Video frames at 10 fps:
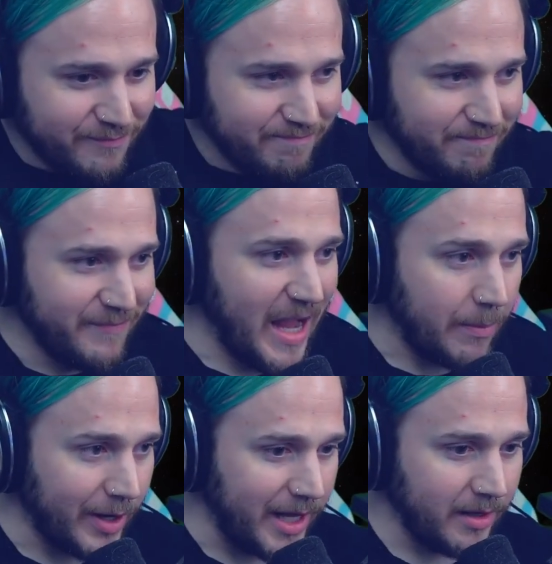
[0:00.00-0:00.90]
Nah,
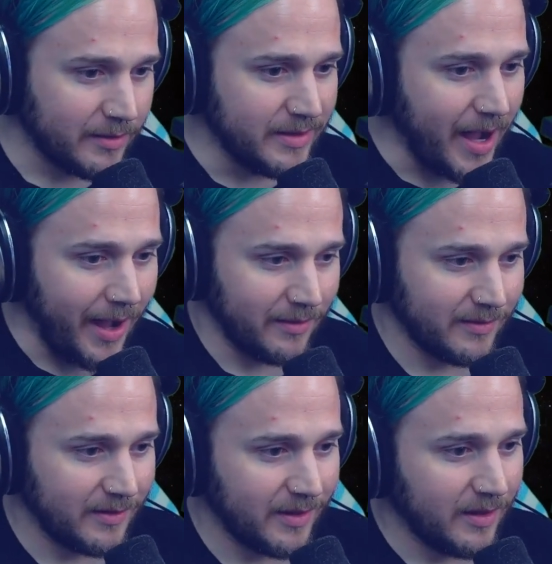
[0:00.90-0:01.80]
Brady. Nah.
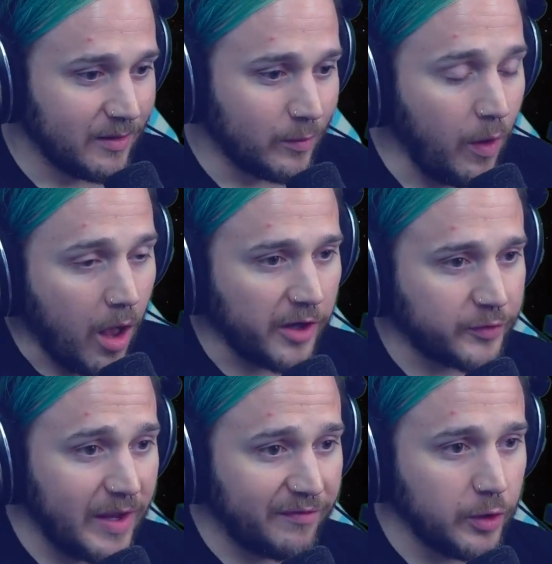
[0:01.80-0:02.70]
Also,
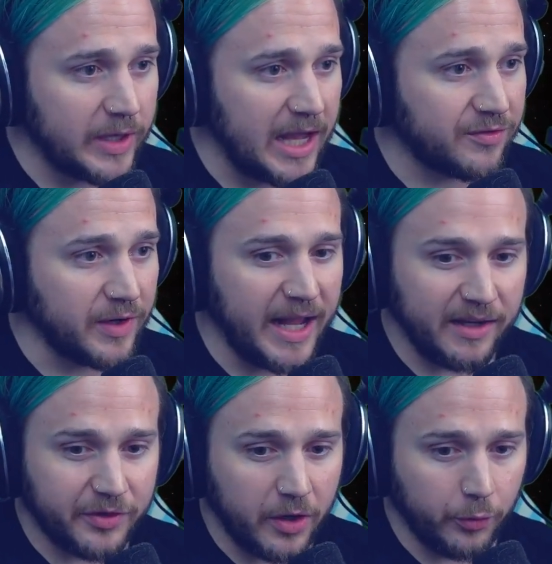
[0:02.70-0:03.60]
we have Luke Cage for Negative
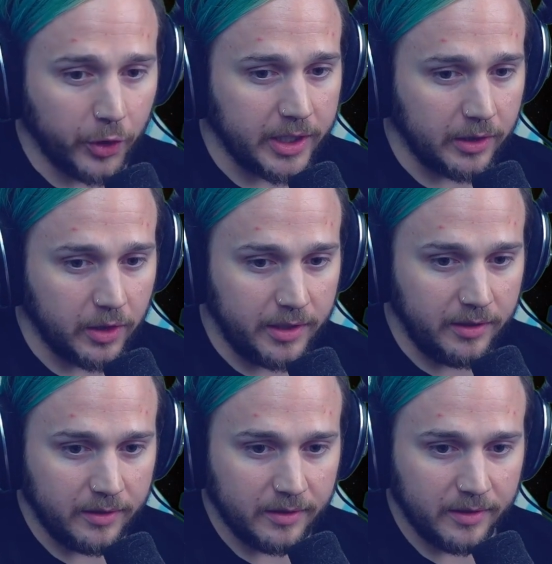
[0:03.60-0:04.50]
Zone, looking good.
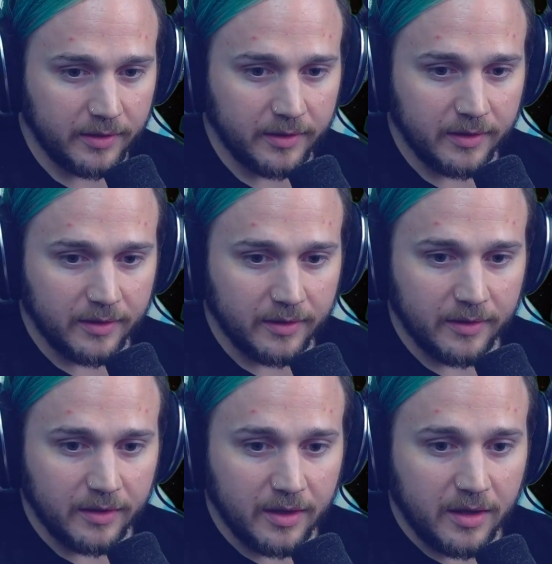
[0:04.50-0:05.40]

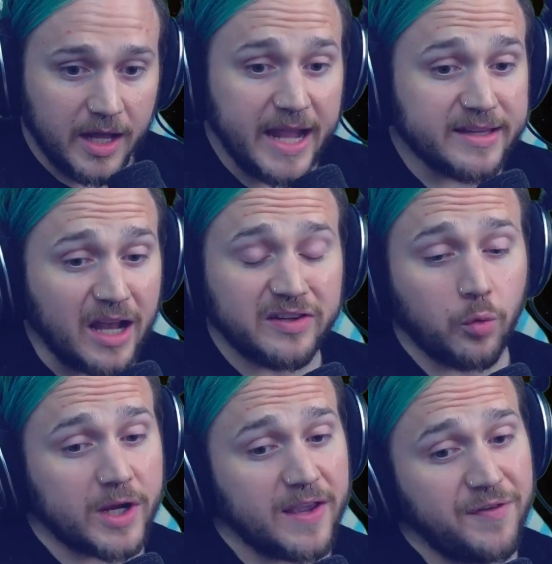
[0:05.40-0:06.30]
It doesn't
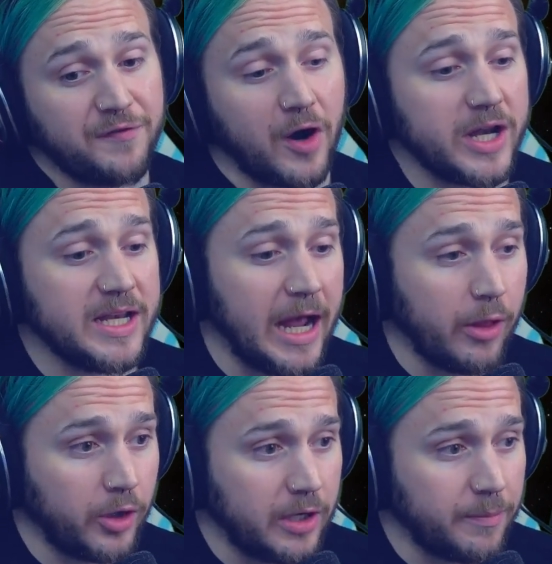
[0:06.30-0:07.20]
work if you've already
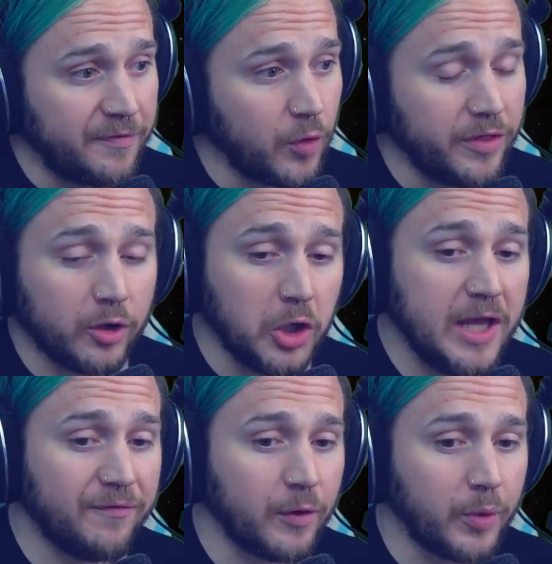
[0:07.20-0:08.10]
downloaded it before. They're looking
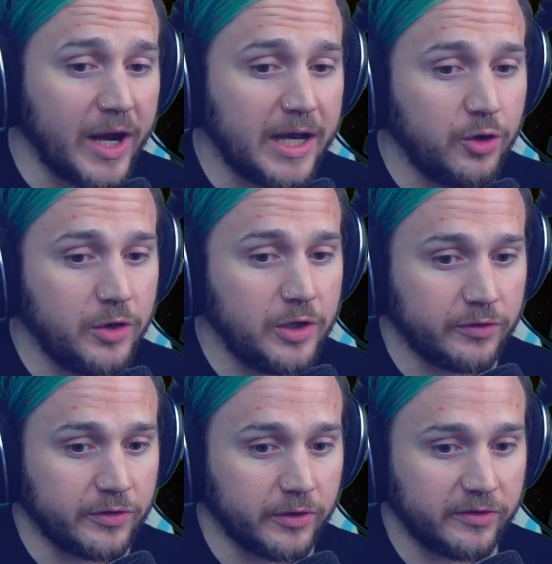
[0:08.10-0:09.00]
for brand new
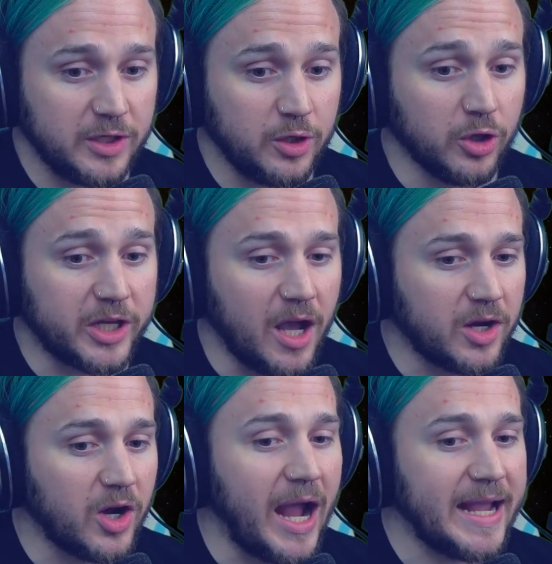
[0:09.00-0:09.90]
users. You look
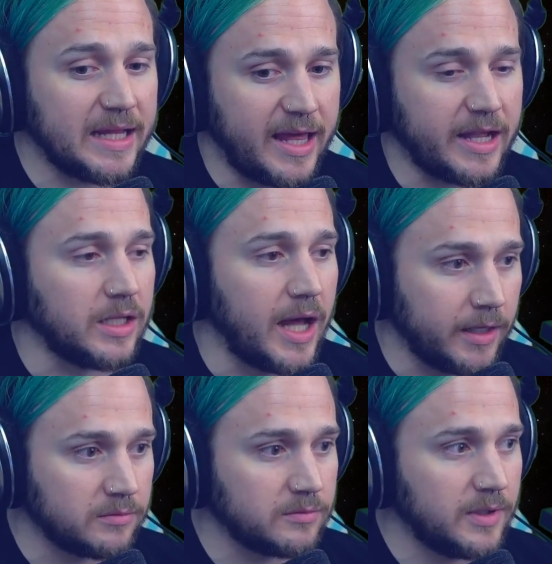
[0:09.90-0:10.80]
younger, I get that a lot.
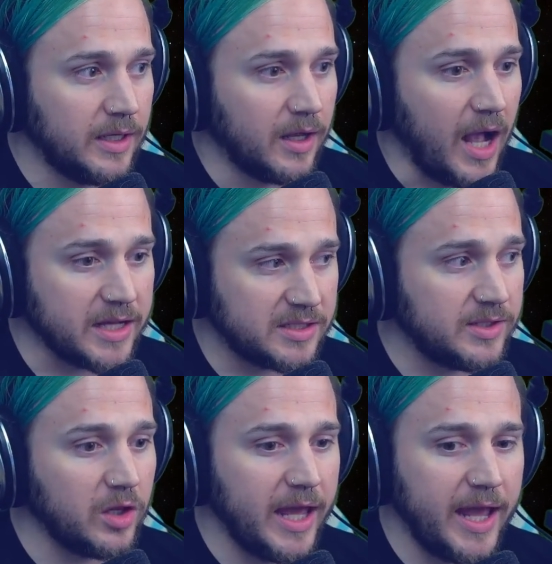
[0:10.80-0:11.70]
I
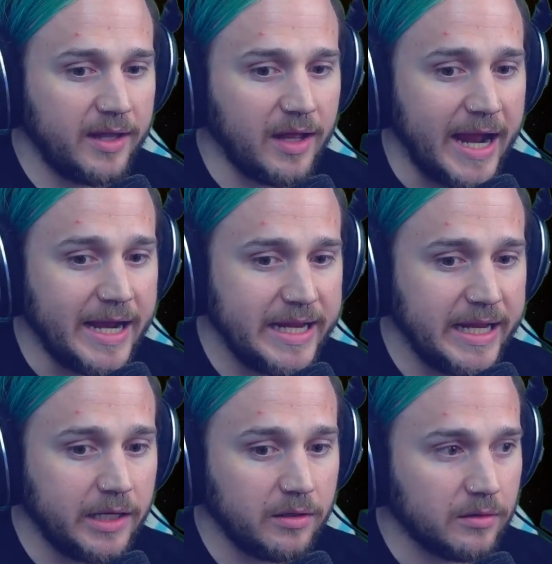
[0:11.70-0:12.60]
still get
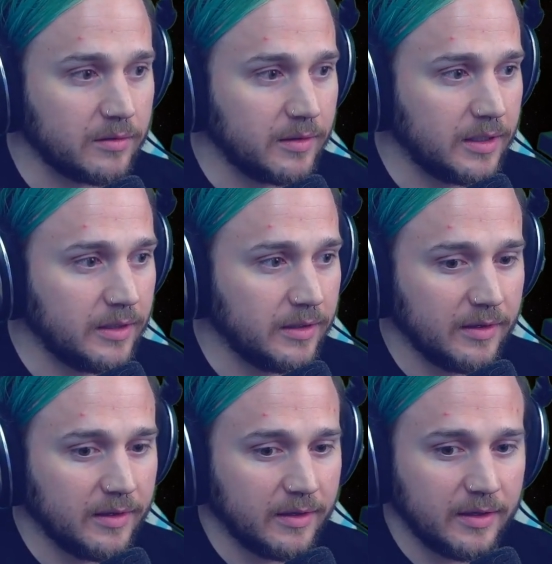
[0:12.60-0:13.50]
ID'd.
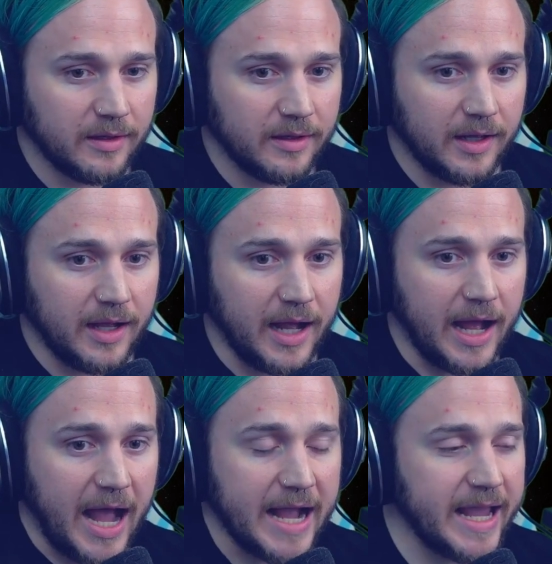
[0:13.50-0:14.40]

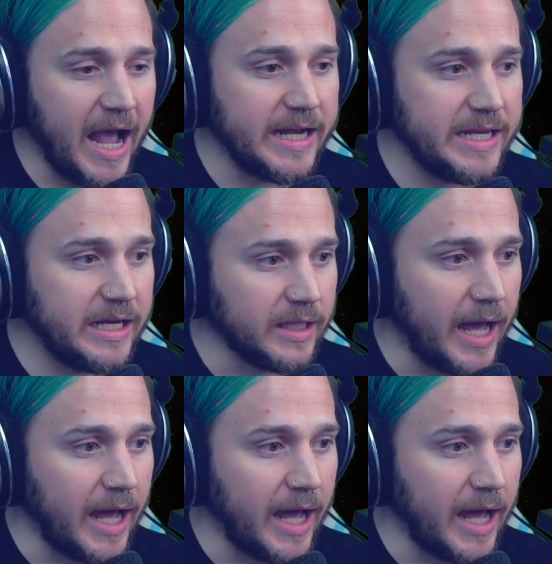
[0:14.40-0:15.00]
I get ID'd a lot.